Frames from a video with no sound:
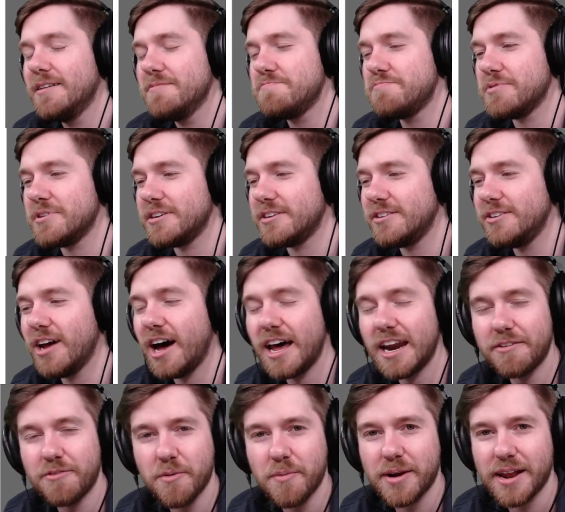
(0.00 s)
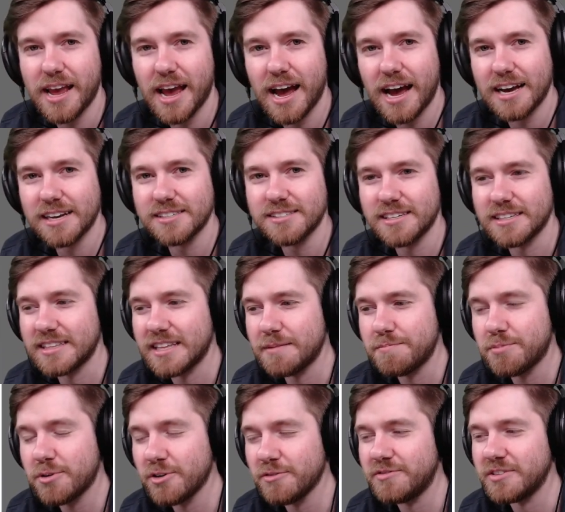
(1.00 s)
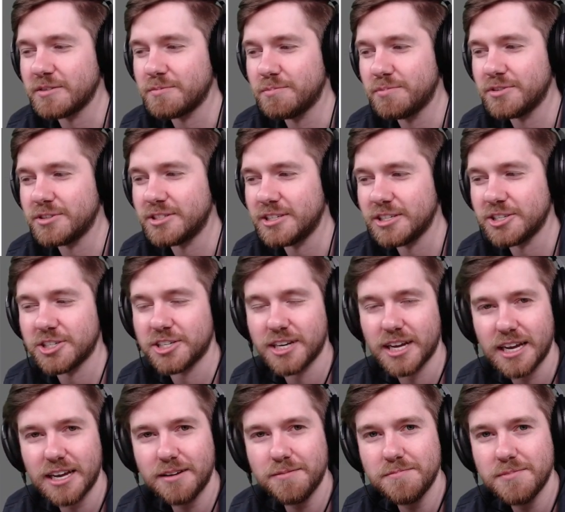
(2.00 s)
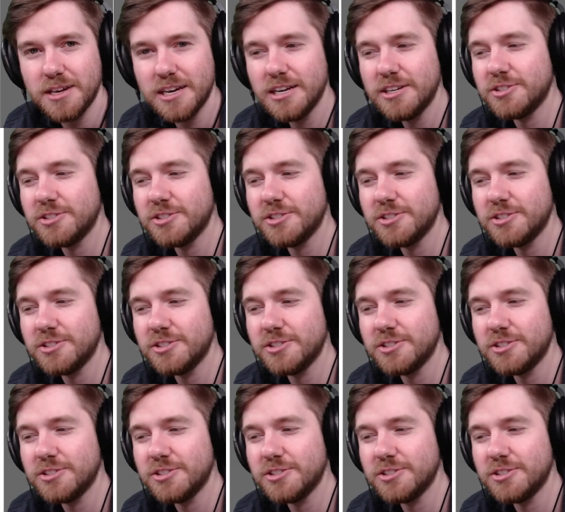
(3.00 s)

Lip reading: but not everybody has like that perfect precision aim.